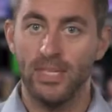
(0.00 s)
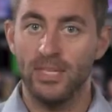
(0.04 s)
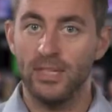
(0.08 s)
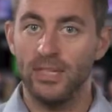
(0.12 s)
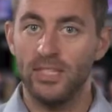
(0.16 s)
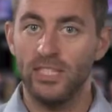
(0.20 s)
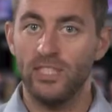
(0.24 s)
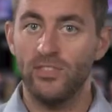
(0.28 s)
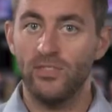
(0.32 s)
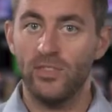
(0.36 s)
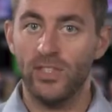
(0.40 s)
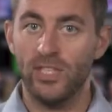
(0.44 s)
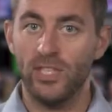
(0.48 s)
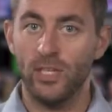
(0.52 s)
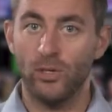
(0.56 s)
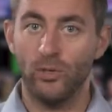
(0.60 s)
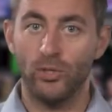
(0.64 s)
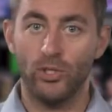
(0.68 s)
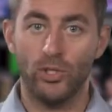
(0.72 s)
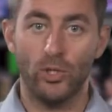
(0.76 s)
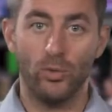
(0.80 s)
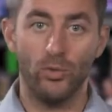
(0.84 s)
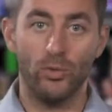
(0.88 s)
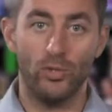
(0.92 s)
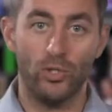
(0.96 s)
This video
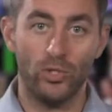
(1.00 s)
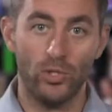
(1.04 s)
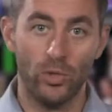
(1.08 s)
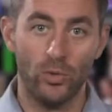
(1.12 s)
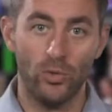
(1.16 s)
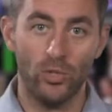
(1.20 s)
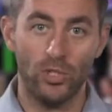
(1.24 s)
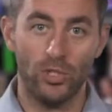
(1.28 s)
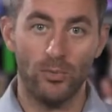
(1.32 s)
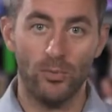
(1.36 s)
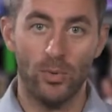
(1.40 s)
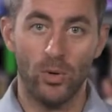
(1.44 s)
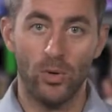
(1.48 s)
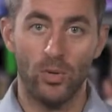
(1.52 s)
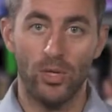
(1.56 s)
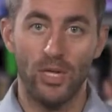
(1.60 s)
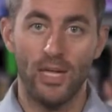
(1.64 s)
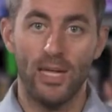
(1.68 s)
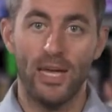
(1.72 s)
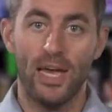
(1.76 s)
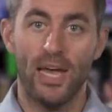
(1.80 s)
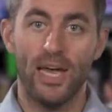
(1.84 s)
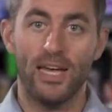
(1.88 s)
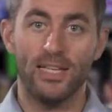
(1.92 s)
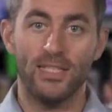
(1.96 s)
shows SocioMole
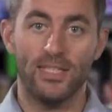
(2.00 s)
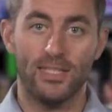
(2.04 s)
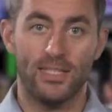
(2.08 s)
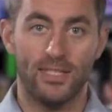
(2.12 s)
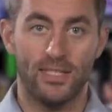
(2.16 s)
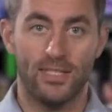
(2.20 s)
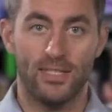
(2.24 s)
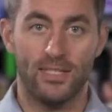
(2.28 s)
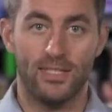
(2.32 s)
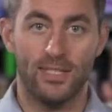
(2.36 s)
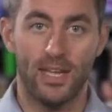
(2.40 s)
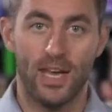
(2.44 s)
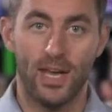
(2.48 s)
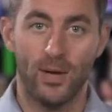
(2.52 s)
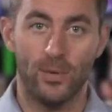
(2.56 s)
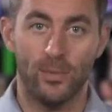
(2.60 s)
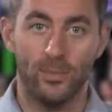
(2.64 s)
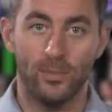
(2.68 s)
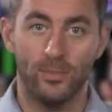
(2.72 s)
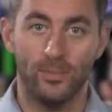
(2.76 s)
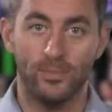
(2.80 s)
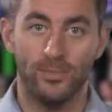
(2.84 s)
as it is now.